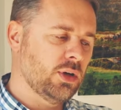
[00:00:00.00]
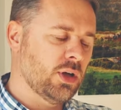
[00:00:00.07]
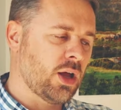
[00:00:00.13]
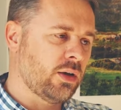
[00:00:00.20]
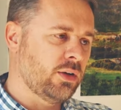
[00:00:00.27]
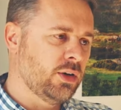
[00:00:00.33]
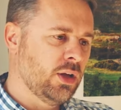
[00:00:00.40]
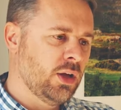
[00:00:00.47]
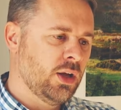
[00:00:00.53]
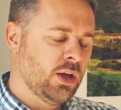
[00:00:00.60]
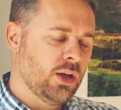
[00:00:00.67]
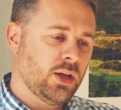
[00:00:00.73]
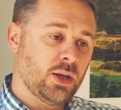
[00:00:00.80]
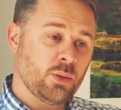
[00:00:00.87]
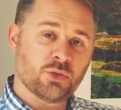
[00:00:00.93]
And
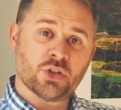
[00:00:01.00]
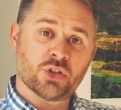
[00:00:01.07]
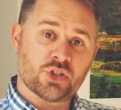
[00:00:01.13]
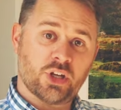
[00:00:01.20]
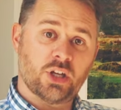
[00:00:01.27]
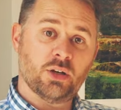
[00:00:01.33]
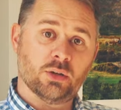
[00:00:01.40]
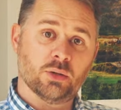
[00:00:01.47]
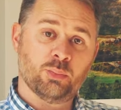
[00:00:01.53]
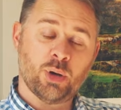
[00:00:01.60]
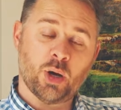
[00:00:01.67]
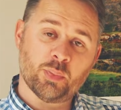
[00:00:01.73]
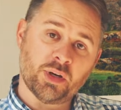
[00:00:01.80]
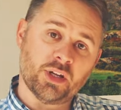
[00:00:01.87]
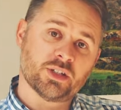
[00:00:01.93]
it was a seal
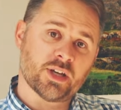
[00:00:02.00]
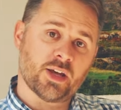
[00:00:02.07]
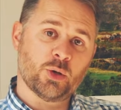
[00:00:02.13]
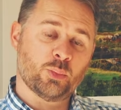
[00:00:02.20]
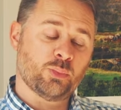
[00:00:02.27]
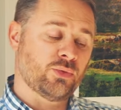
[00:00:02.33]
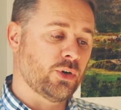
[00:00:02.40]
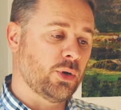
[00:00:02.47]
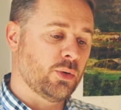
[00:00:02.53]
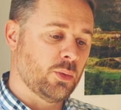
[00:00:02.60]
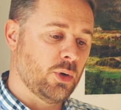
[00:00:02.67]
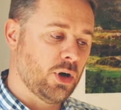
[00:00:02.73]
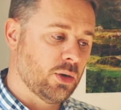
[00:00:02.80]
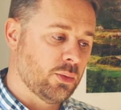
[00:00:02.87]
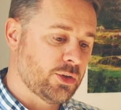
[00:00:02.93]
popping its head up through the
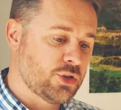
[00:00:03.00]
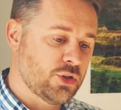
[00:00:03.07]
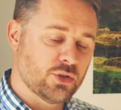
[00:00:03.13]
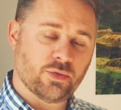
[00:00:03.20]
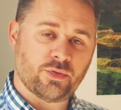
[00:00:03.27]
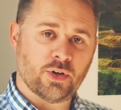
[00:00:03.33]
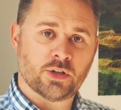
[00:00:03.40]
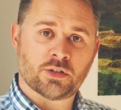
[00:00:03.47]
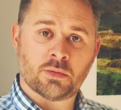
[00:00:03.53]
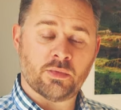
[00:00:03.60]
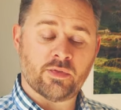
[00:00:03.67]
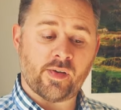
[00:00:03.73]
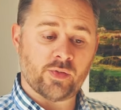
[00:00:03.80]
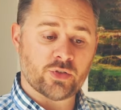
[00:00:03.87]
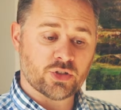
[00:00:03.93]
water, which is the first time
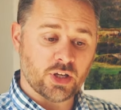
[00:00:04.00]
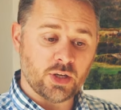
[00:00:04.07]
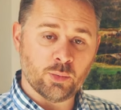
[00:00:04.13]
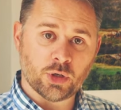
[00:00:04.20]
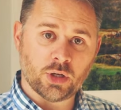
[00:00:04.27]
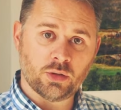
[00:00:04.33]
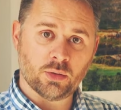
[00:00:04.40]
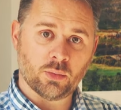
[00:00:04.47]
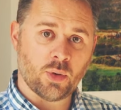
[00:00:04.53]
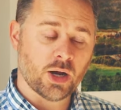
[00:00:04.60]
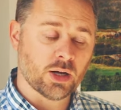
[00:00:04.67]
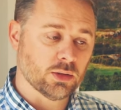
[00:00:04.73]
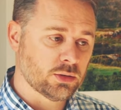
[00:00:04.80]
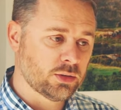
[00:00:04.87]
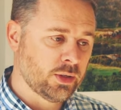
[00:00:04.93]
I've ever seen one in the
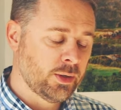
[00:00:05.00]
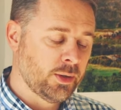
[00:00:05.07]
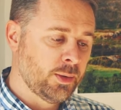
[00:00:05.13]
wild.